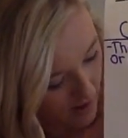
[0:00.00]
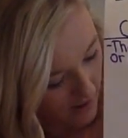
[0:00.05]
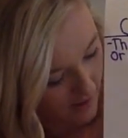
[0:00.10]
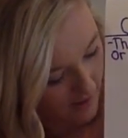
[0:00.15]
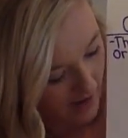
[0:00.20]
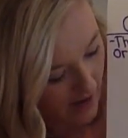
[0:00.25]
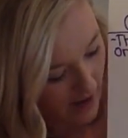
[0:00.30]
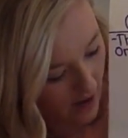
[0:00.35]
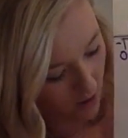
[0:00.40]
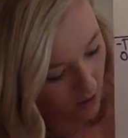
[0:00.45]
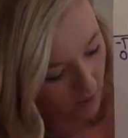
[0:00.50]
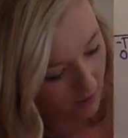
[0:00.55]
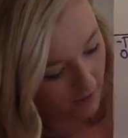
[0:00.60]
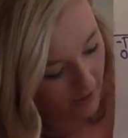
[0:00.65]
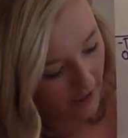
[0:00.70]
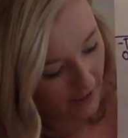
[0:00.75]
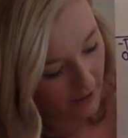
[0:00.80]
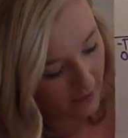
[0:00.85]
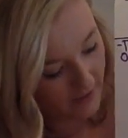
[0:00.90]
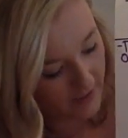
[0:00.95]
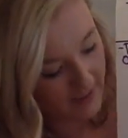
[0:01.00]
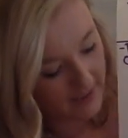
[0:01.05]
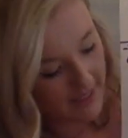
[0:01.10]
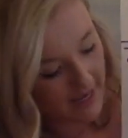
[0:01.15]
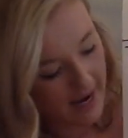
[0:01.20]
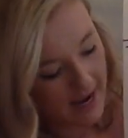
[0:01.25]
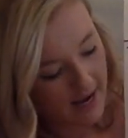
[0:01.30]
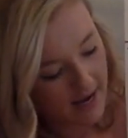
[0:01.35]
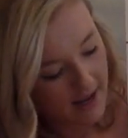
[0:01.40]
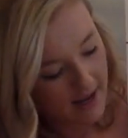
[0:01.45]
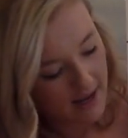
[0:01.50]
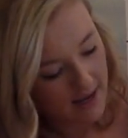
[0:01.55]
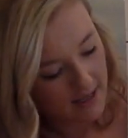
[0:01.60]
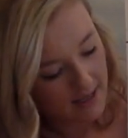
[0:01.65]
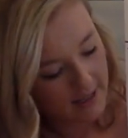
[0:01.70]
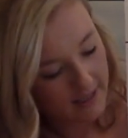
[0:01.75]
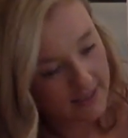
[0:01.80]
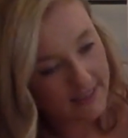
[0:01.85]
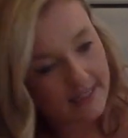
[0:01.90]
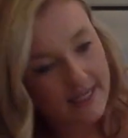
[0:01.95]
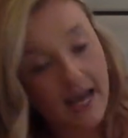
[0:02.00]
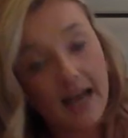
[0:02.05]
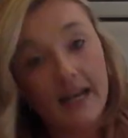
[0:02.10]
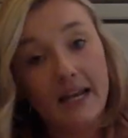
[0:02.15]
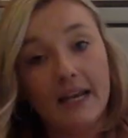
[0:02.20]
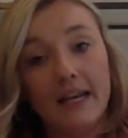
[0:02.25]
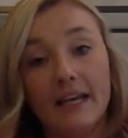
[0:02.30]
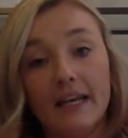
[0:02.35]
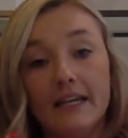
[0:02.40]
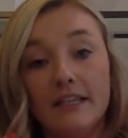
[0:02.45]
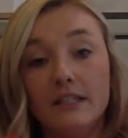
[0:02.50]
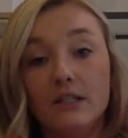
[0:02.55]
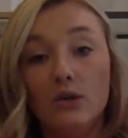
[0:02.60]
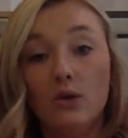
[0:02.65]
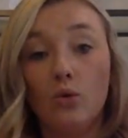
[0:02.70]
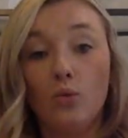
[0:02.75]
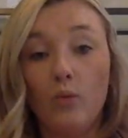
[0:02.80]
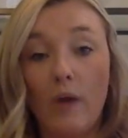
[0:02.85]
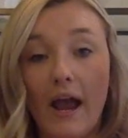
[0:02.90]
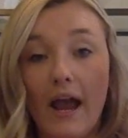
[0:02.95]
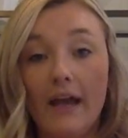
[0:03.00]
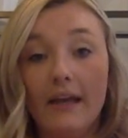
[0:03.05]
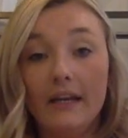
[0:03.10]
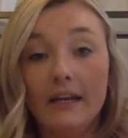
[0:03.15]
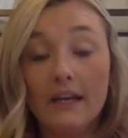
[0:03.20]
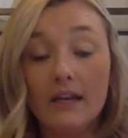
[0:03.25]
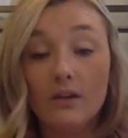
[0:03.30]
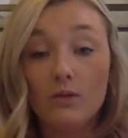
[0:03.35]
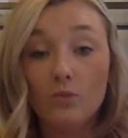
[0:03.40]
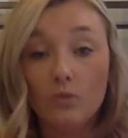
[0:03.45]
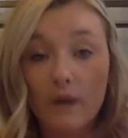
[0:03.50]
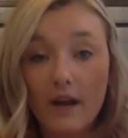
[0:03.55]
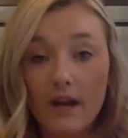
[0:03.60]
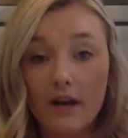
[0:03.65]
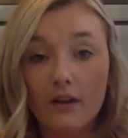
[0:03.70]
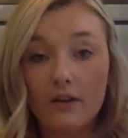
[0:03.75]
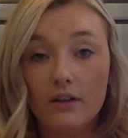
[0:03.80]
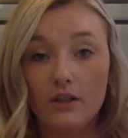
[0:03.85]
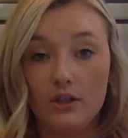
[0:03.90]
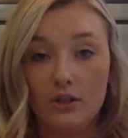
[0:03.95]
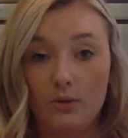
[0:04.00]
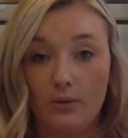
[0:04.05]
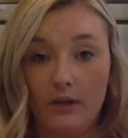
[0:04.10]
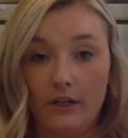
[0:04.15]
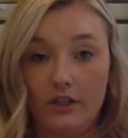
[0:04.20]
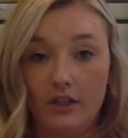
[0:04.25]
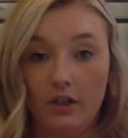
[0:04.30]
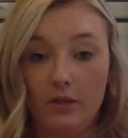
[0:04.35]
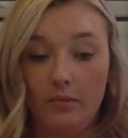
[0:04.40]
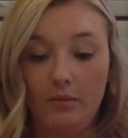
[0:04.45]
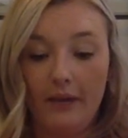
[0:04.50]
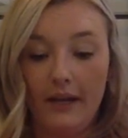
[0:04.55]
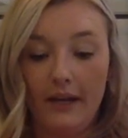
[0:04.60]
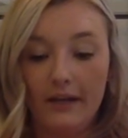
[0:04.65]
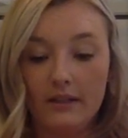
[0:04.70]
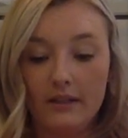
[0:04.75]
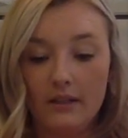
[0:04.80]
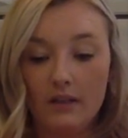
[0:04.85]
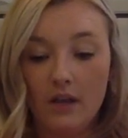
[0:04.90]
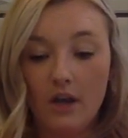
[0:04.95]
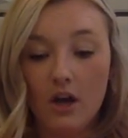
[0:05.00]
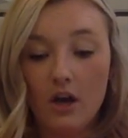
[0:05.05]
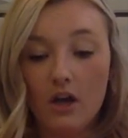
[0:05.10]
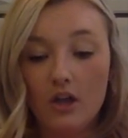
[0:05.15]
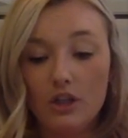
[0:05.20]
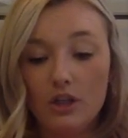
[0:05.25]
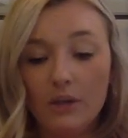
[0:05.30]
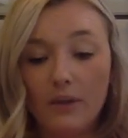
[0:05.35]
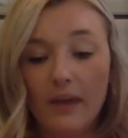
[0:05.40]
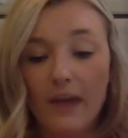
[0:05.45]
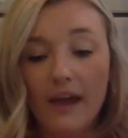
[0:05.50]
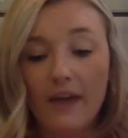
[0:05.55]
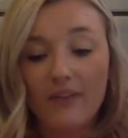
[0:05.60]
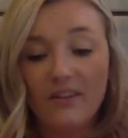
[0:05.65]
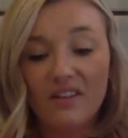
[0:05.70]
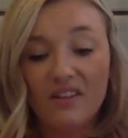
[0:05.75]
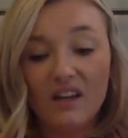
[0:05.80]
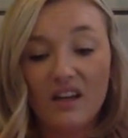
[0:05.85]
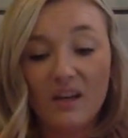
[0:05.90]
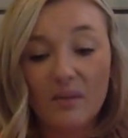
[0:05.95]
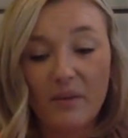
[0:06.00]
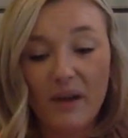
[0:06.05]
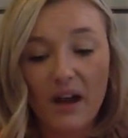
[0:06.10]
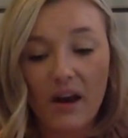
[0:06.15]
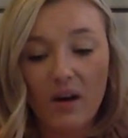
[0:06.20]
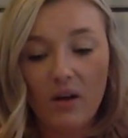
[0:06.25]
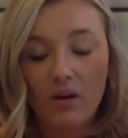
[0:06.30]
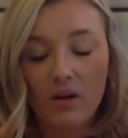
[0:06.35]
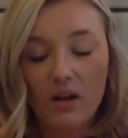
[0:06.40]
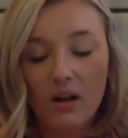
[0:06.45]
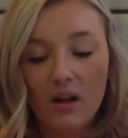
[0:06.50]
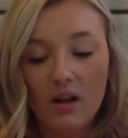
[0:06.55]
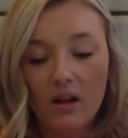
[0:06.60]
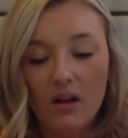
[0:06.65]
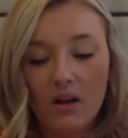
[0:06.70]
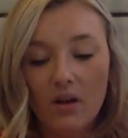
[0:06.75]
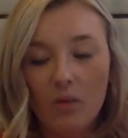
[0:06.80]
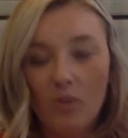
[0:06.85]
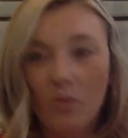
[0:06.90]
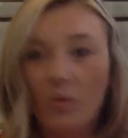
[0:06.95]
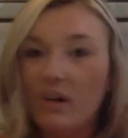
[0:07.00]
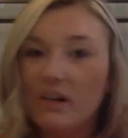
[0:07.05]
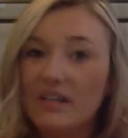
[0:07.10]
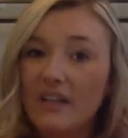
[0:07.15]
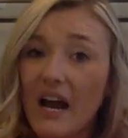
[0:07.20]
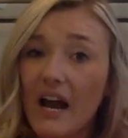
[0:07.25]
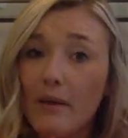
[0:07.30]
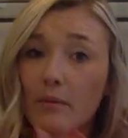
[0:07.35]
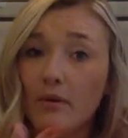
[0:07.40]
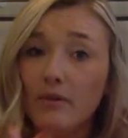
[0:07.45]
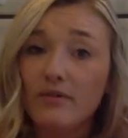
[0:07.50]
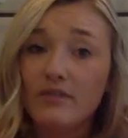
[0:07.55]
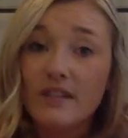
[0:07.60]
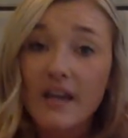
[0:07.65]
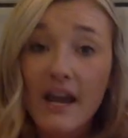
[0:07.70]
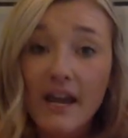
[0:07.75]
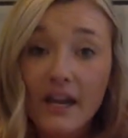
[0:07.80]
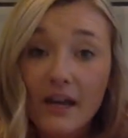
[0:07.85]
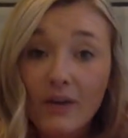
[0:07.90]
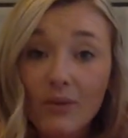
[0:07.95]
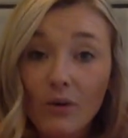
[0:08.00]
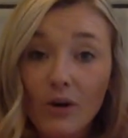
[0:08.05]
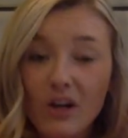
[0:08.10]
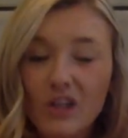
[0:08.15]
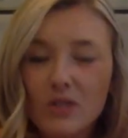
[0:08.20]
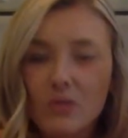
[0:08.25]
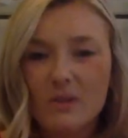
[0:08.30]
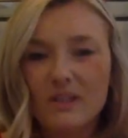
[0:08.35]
Now, like we said, setting is when and where the story took place. So we have to think about what time of day it was.